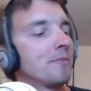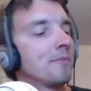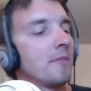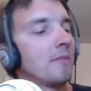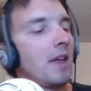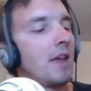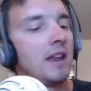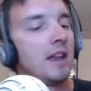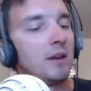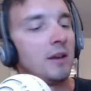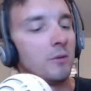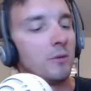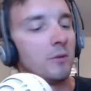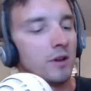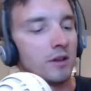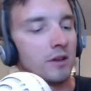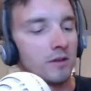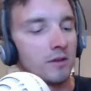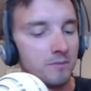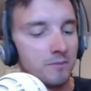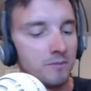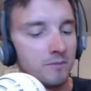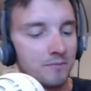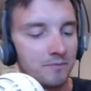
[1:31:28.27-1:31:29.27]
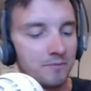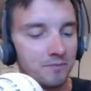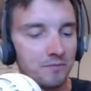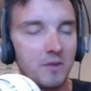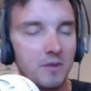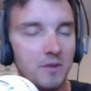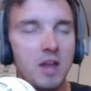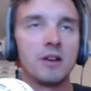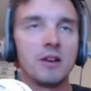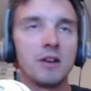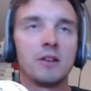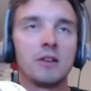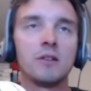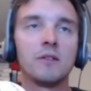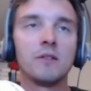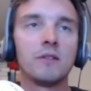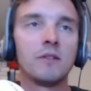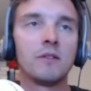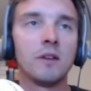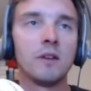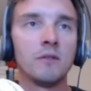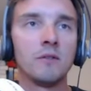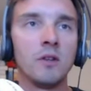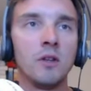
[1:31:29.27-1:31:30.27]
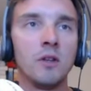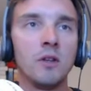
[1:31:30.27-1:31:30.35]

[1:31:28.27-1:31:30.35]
Anyways. Alright, good stuff.